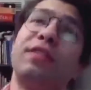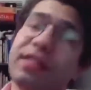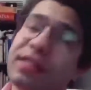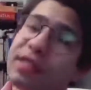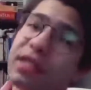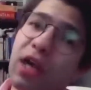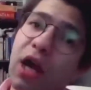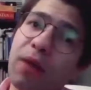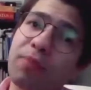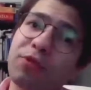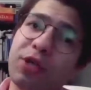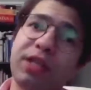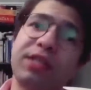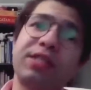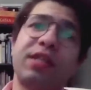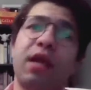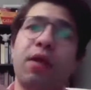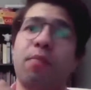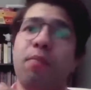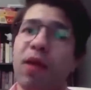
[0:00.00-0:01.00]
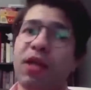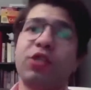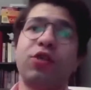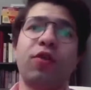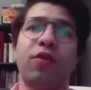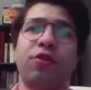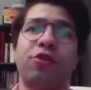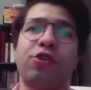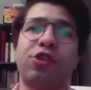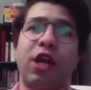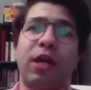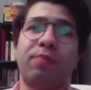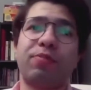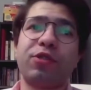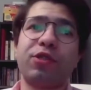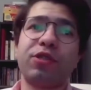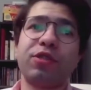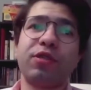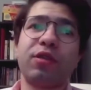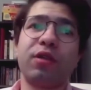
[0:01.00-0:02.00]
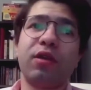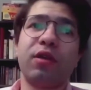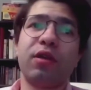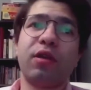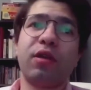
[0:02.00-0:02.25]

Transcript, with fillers: distant objects and measure their shapes.